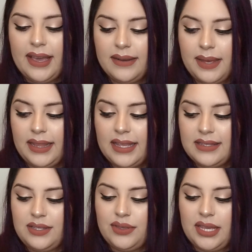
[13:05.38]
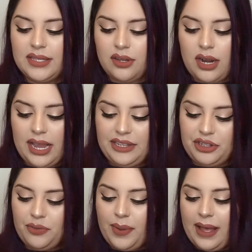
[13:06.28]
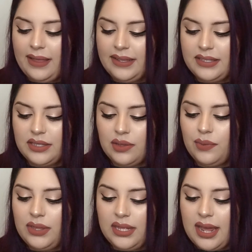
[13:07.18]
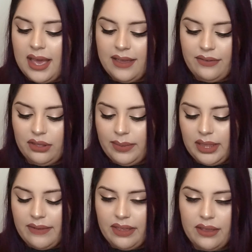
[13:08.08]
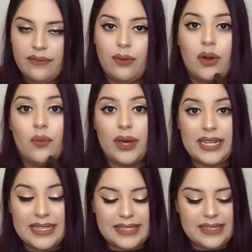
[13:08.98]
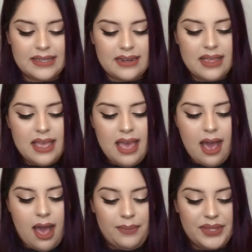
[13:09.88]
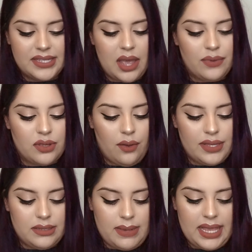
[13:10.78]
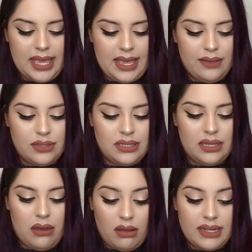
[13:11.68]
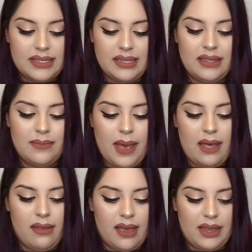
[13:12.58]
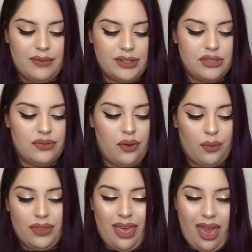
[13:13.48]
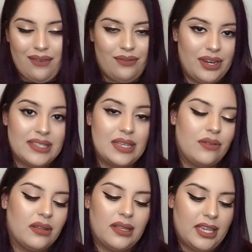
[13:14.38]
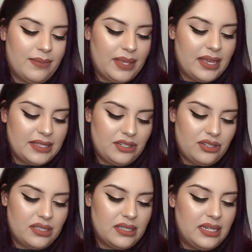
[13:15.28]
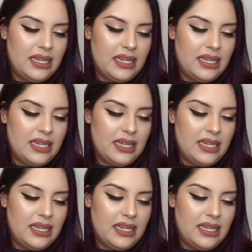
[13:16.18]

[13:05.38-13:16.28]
And my last 2 things are eyeshadow palettes. The one that I have really been loving for wedding season, this guy was always in my kit. It was honestly the palette I reached for with every single client because it just